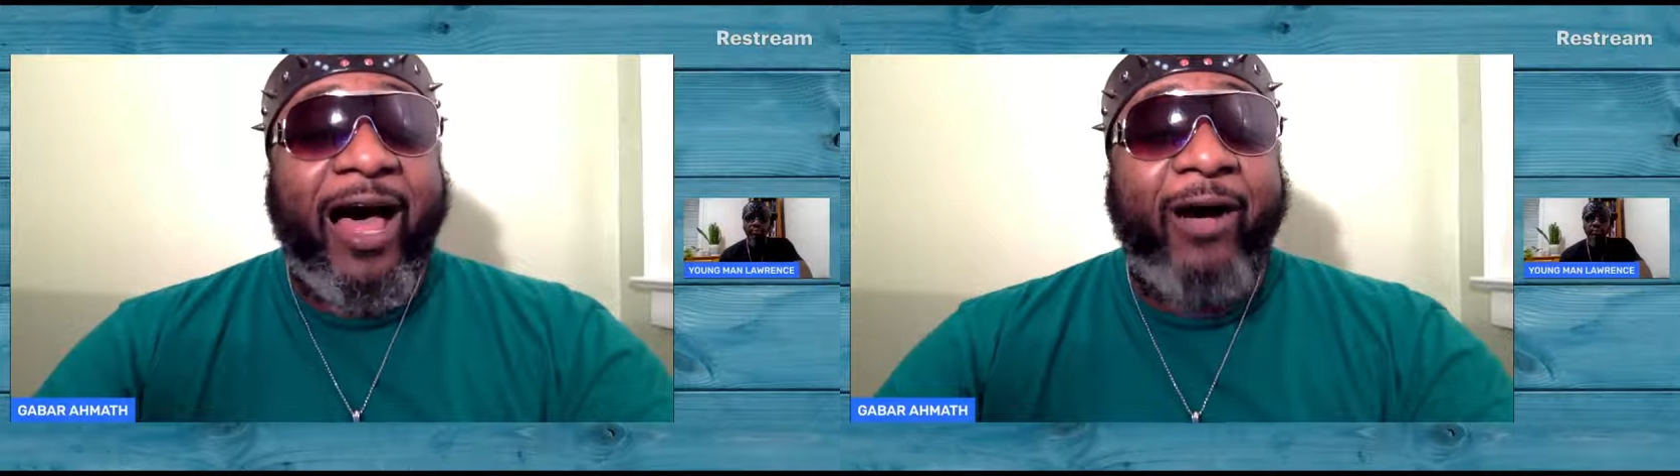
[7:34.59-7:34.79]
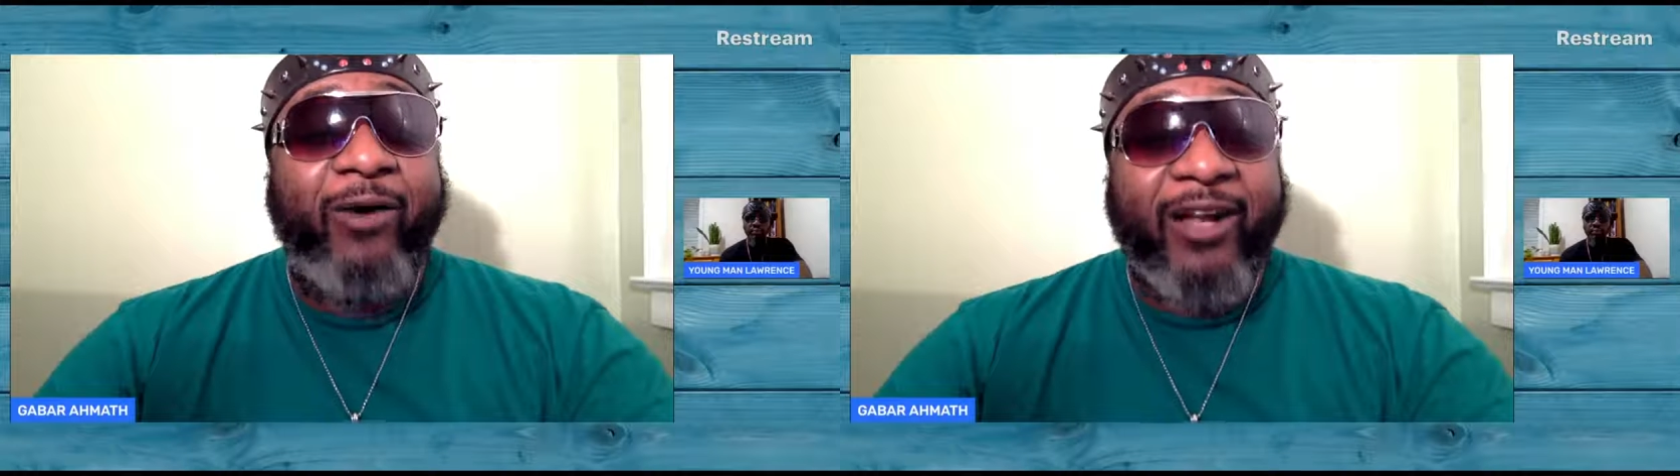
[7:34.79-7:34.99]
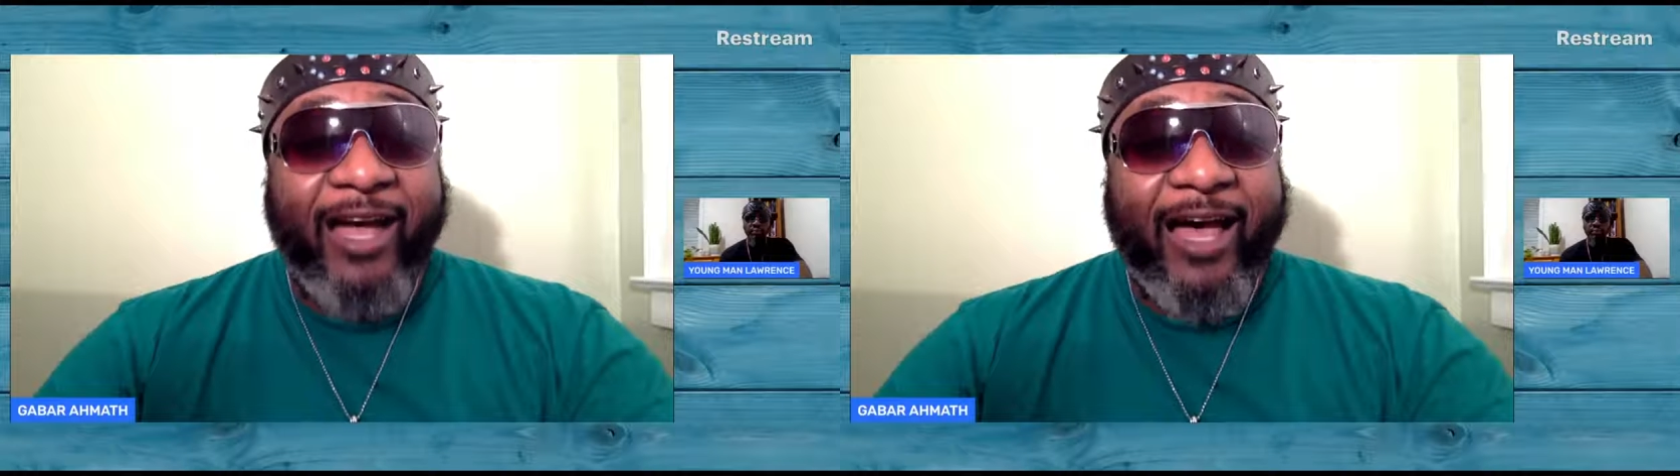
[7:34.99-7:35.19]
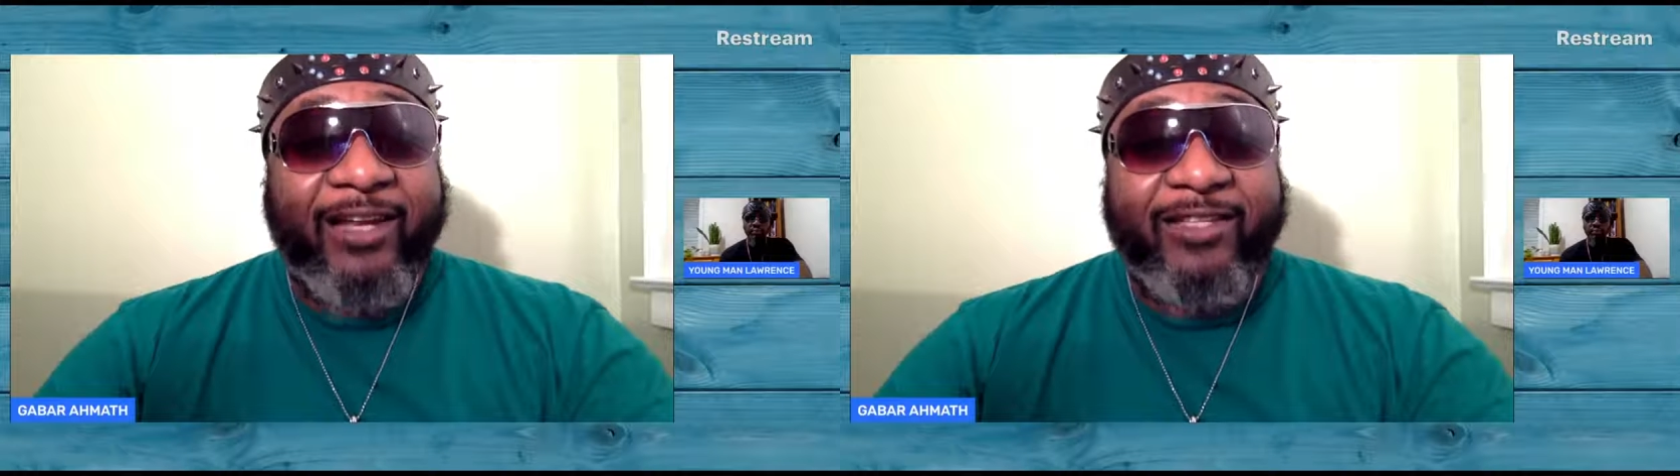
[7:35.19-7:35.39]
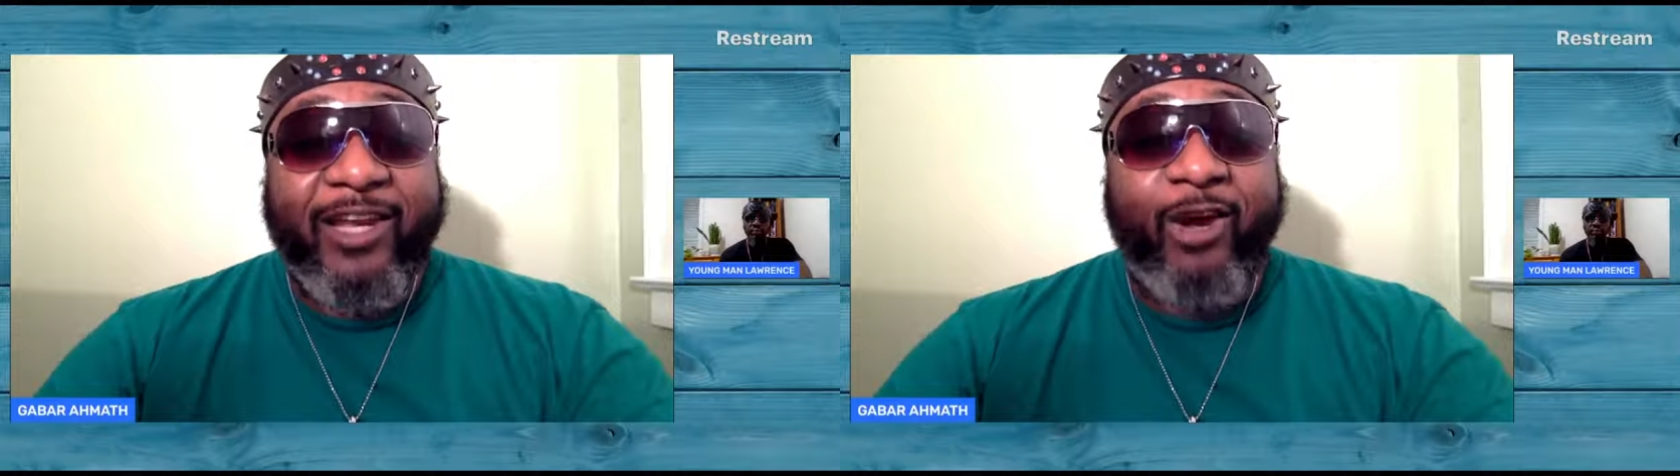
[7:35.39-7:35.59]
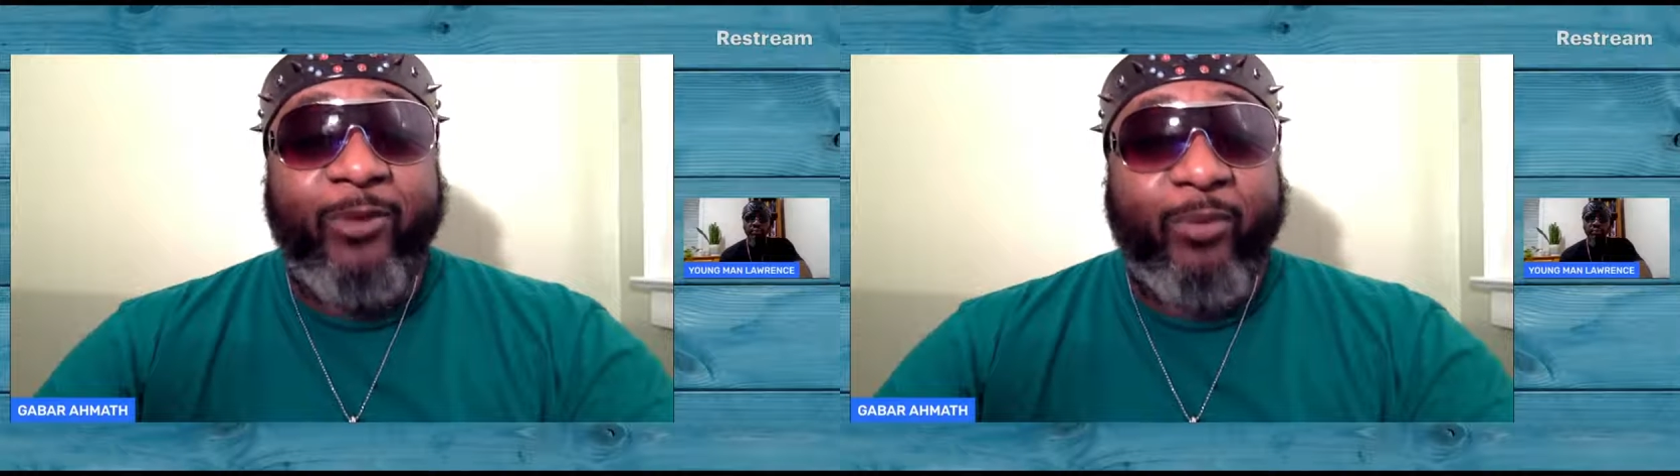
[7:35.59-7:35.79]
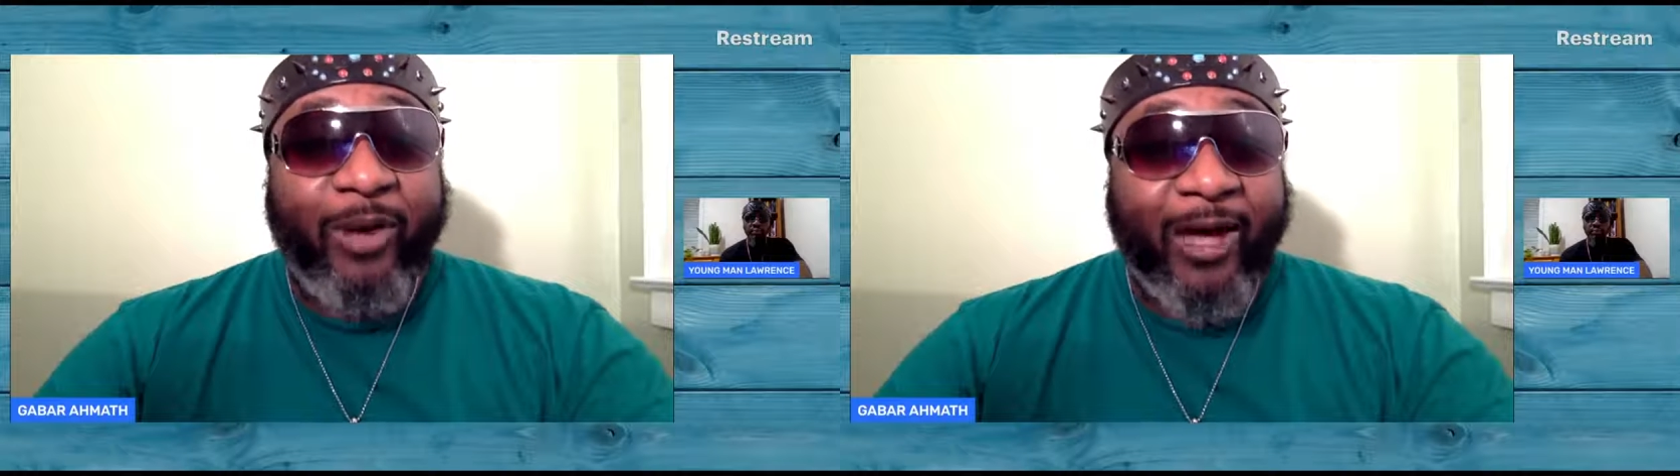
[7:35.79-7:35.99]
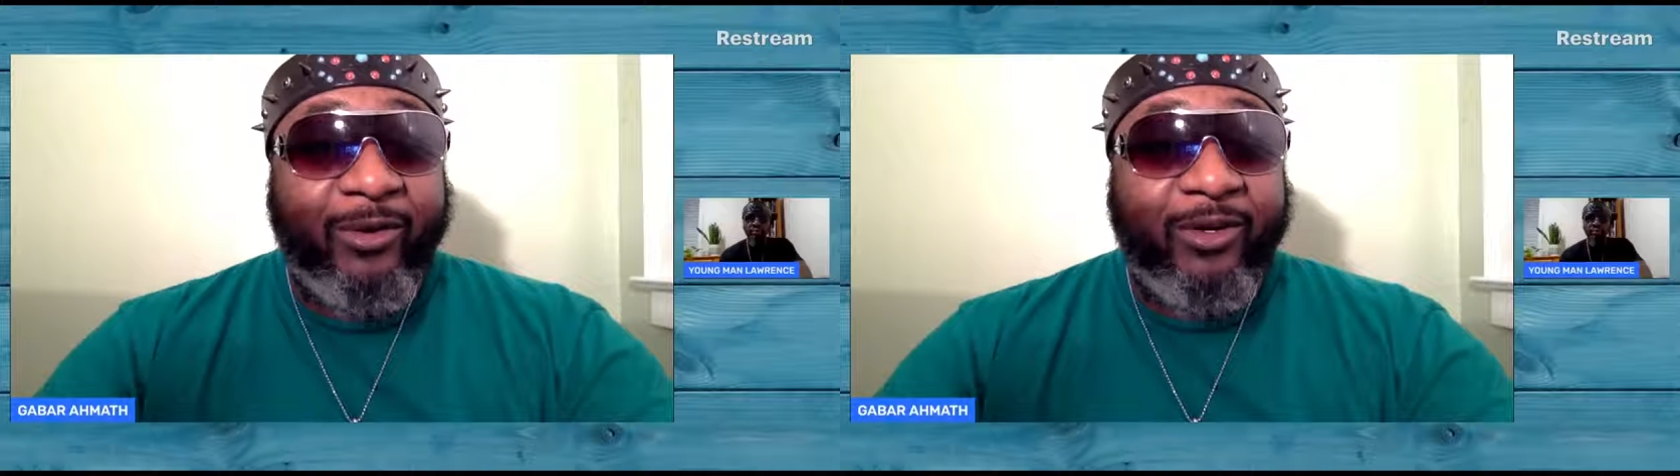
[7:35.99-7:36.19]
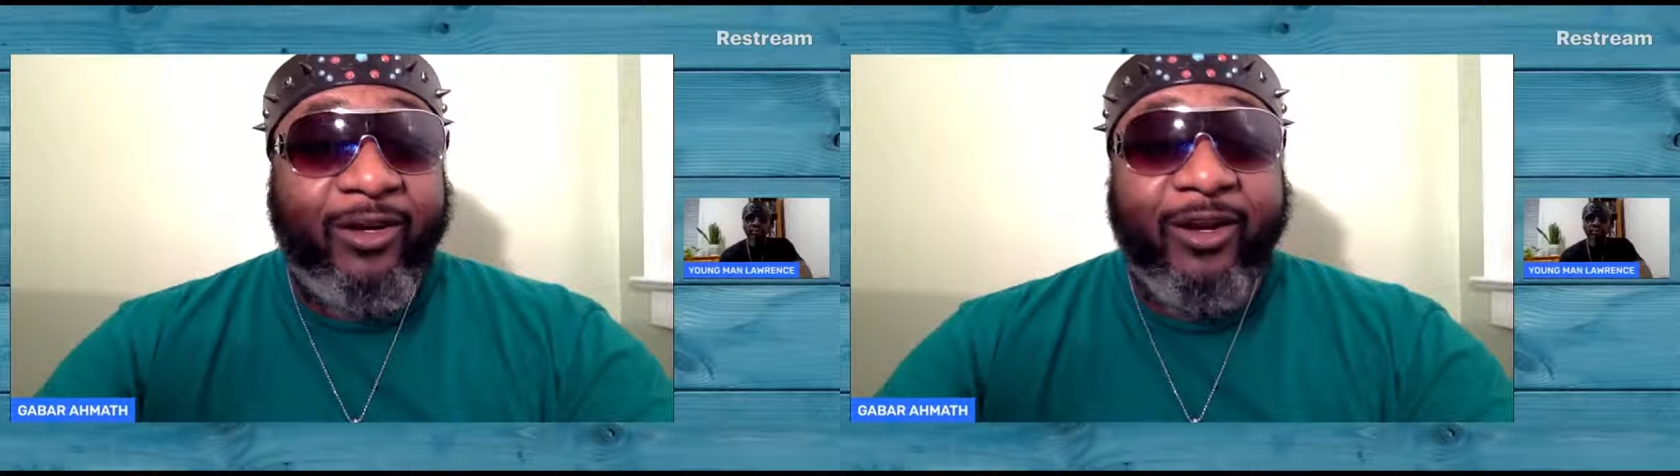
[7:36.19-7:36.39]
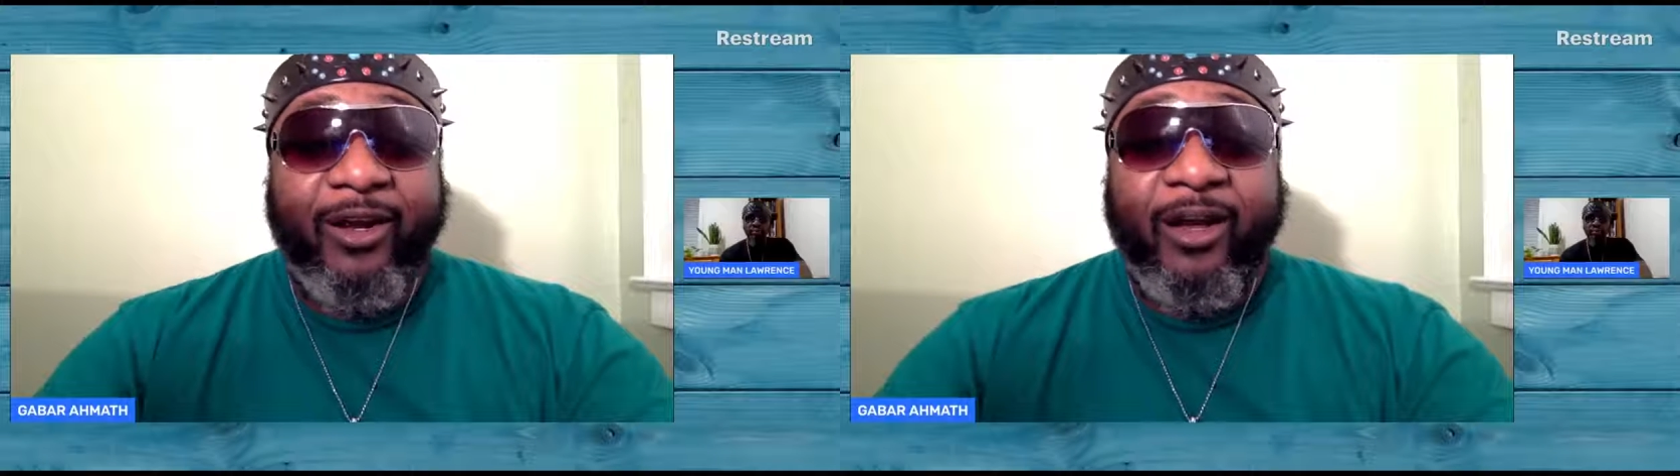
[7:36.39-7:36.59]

our God a terrible power